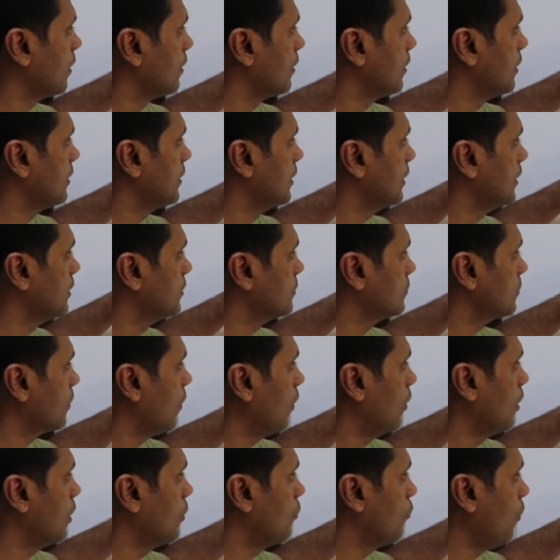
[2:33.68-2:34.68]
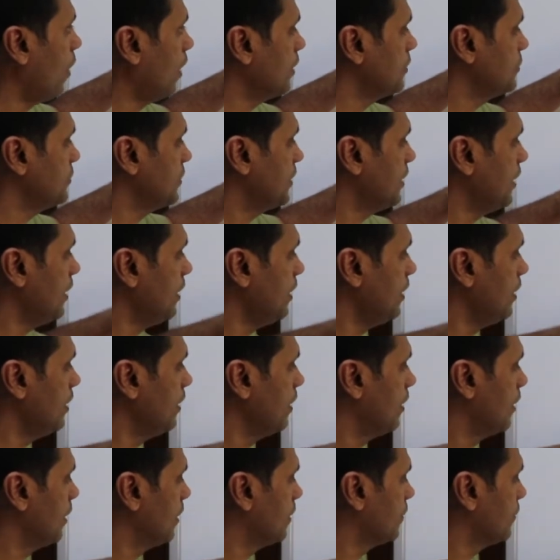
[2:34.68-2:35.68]
it is only one chair,
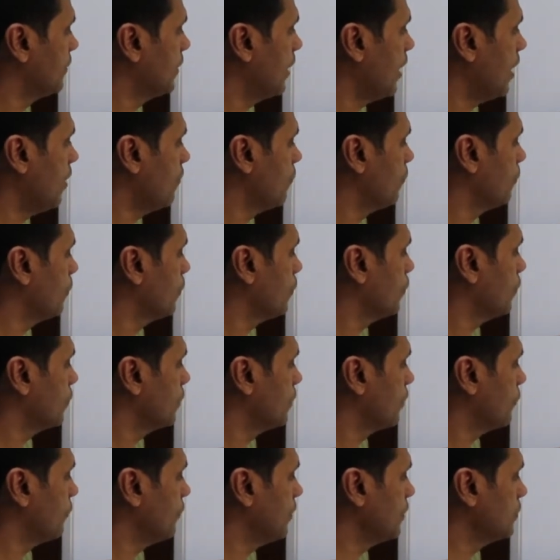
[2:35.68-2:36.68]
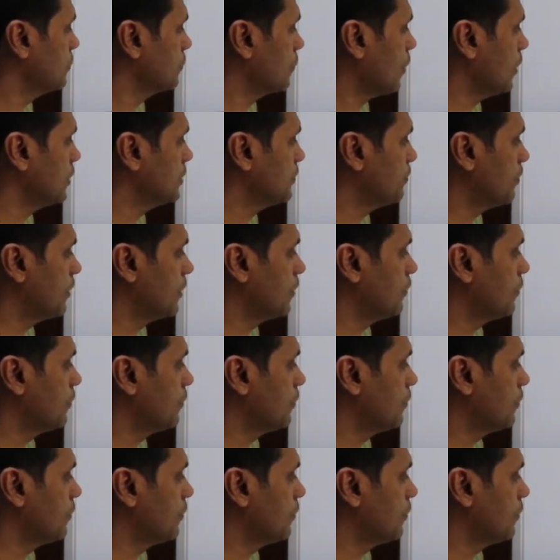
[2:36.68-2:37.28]
therefore the fixed cost per